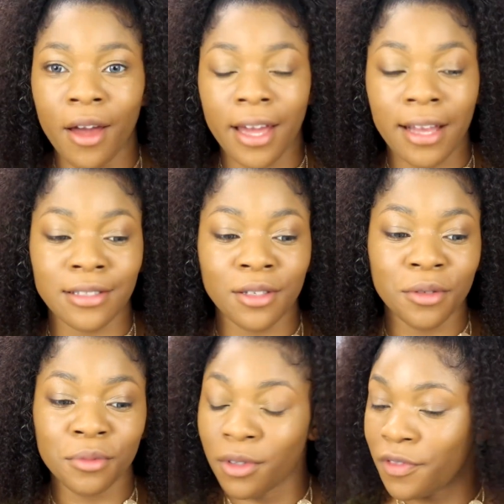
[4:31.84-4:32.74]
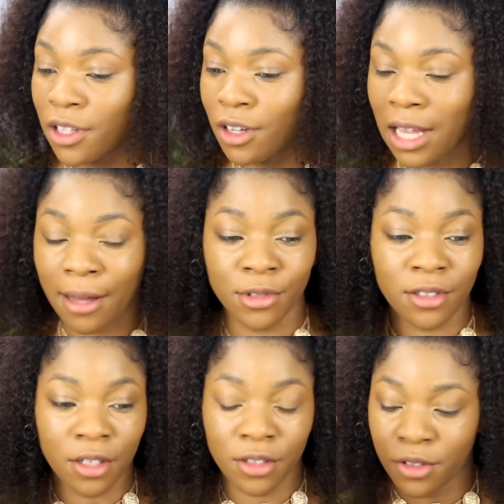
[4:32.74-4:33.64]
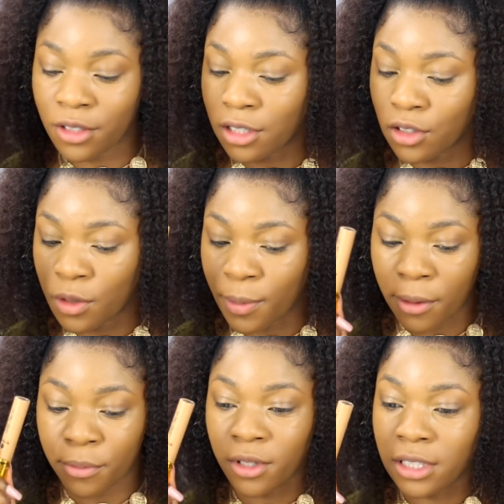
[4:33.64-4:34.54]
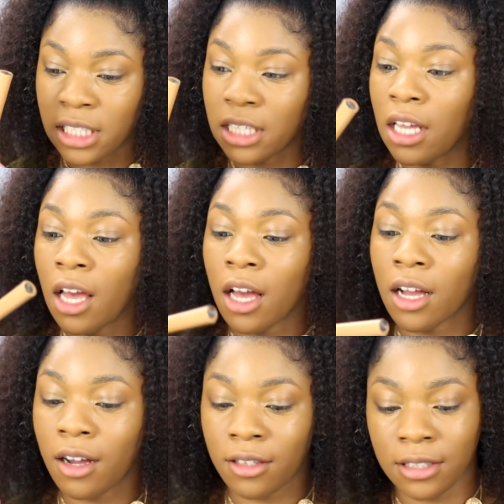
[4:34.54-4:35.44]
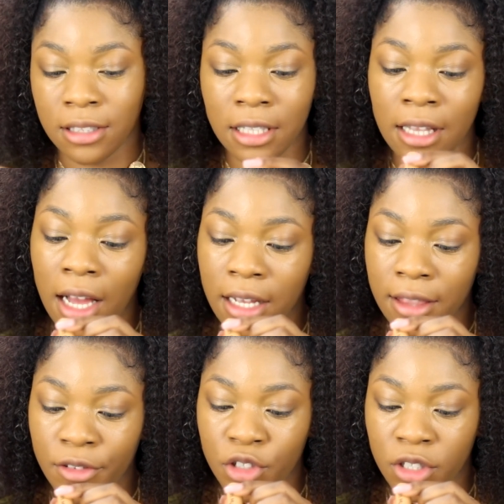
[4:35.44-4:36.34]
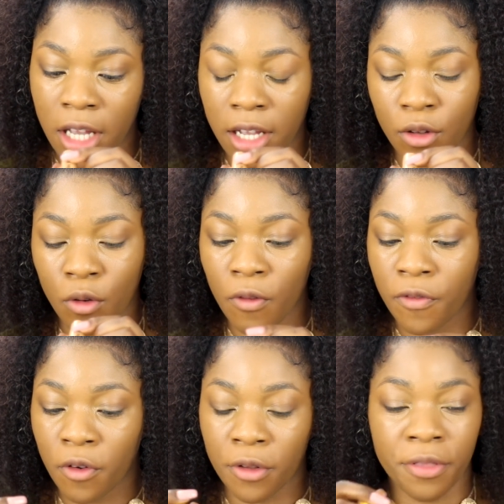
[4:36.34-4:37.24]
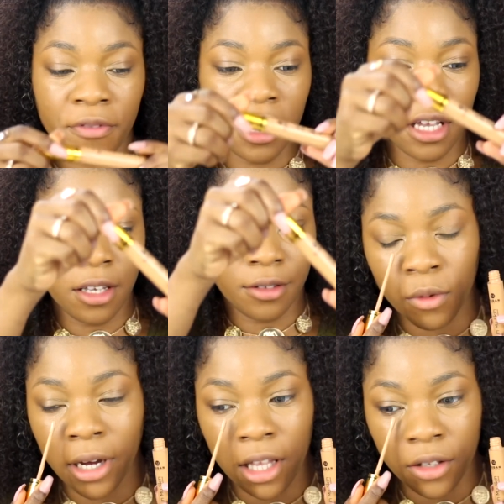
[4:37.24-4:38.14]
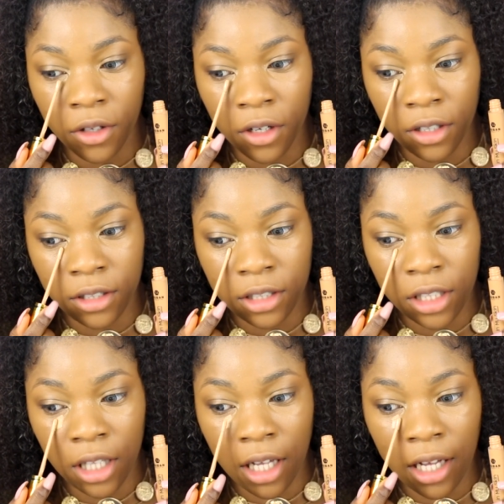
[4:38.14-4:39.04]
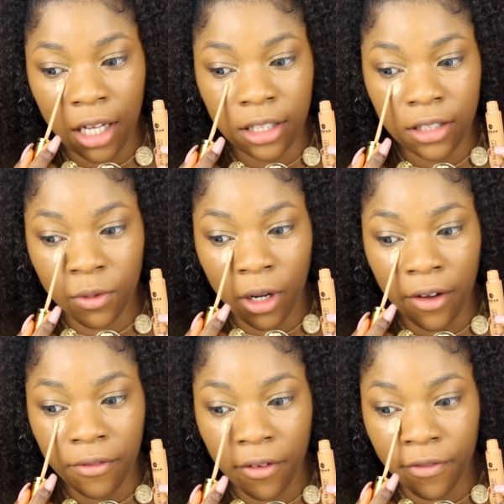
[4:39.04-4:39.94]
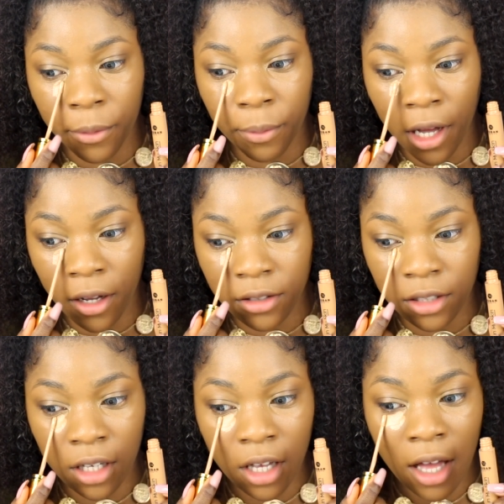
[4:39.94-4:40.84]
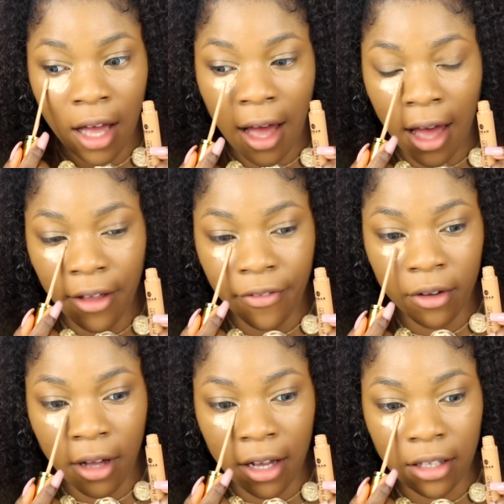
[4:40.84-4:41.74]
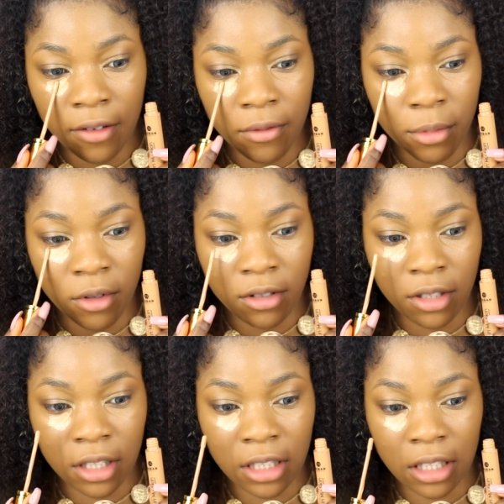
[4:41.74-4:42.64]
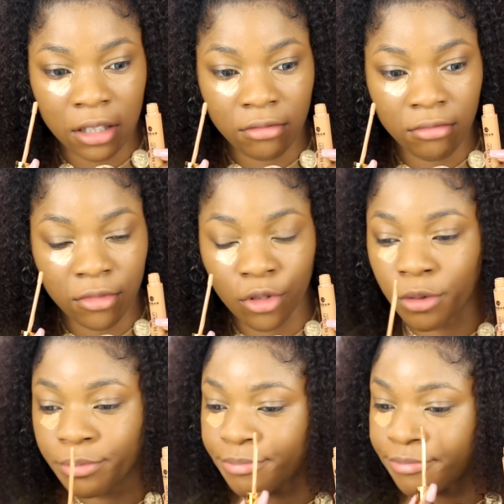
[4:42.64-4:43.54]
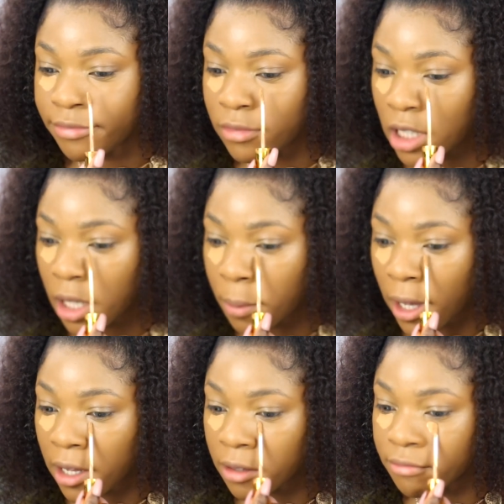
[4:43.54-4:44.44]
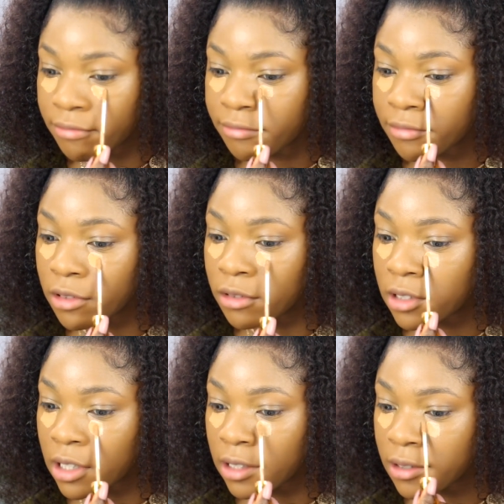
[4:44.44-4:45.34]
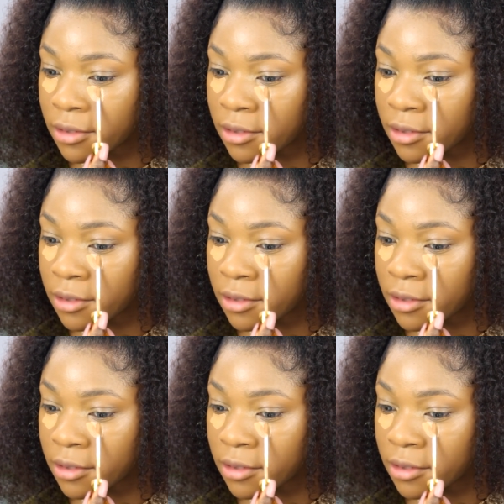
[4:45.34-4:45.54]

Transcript: Okay, so moving on, I'm just going to use the Niban Beauty concealer in the shade 043. Quite a new concealer, and it's quite waved about. I feel I could have maybe gotten the shade. No, take it back. Good shade.